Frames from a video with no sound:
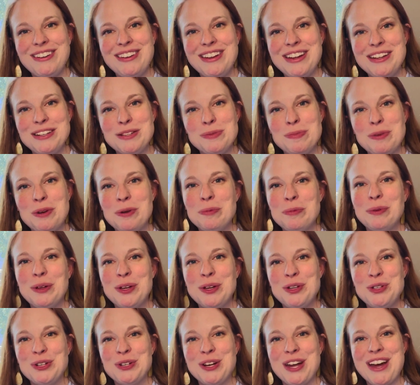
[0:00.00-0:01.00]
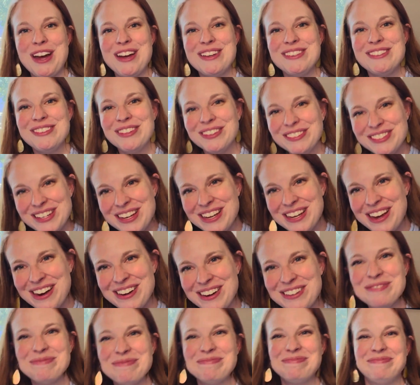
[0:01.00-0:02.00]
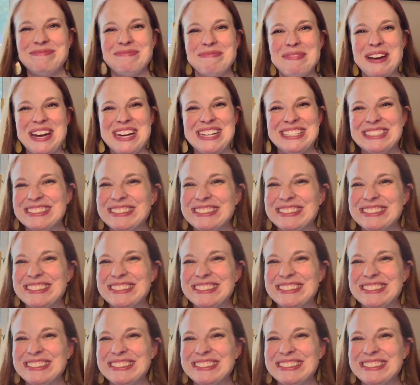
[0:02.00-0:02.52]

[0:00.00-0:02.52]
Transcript: It's been a pleasure, guys. Y'all take care. Bye.